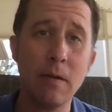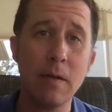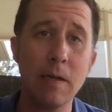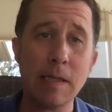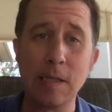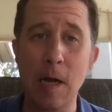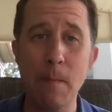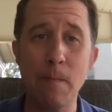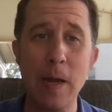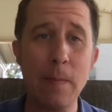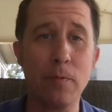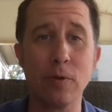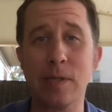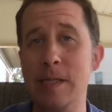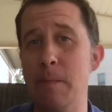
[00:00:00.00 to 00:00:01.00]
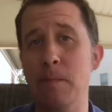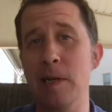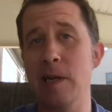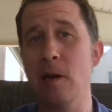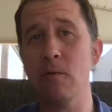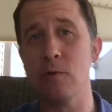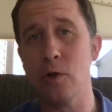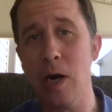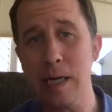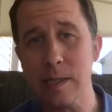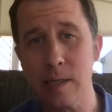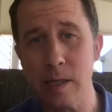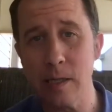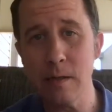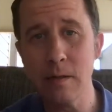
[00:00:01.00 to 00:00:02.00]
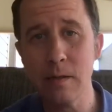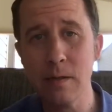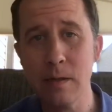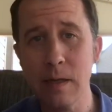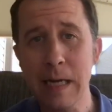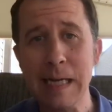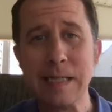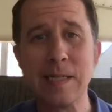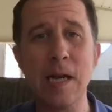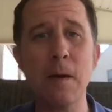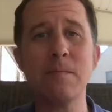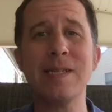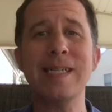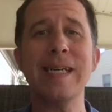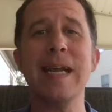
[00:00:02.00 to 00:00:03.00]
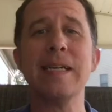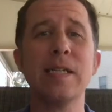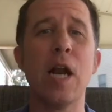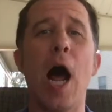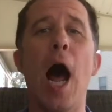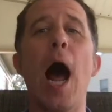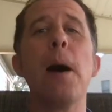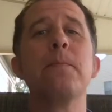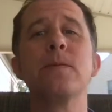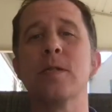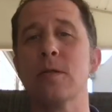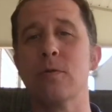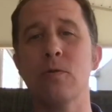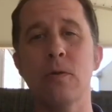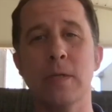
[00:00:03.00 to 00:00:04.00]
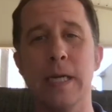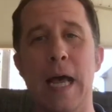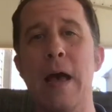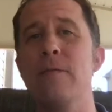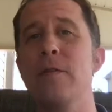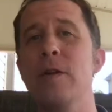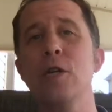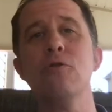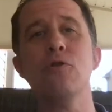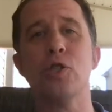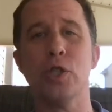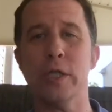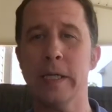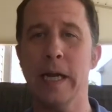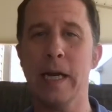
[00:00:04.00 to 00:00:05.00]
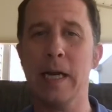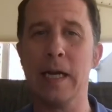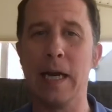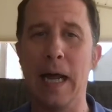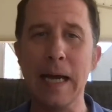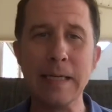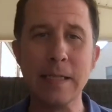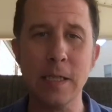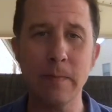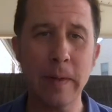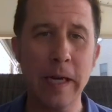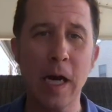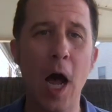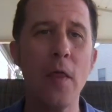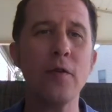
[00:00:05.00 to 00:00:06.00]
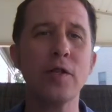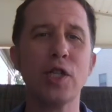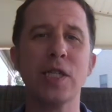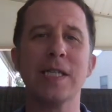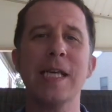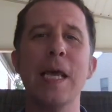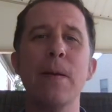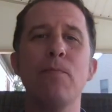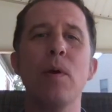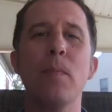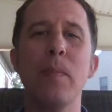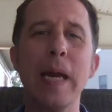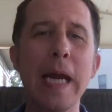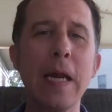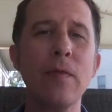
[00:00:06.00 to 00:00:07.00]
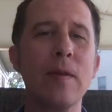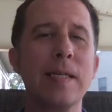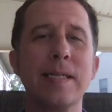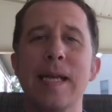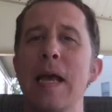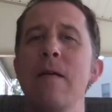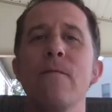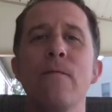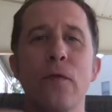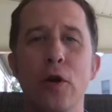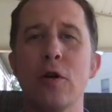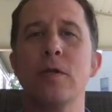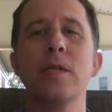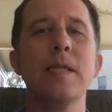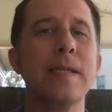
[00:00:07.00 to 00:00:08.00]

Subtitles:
Some people simply don't trust it. Some see it as an obstacle to evolution and enlightenment, and others just keep repeating the same verses